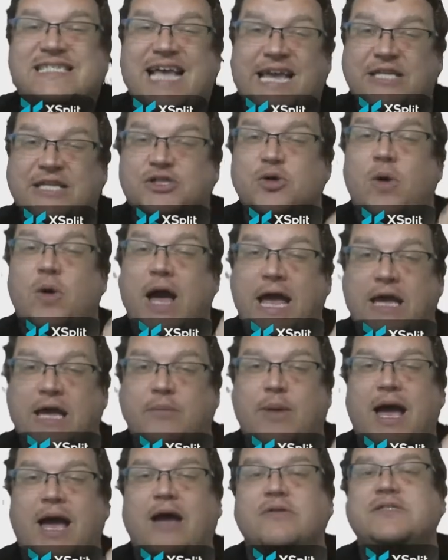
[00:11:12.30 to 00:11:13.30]
to your aim?
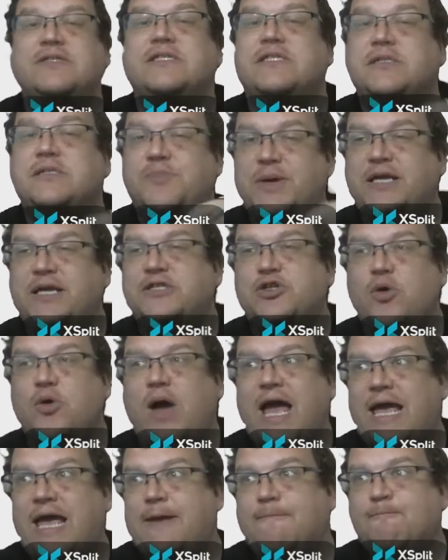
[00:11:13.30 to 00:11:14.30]
How does it speak to your aim?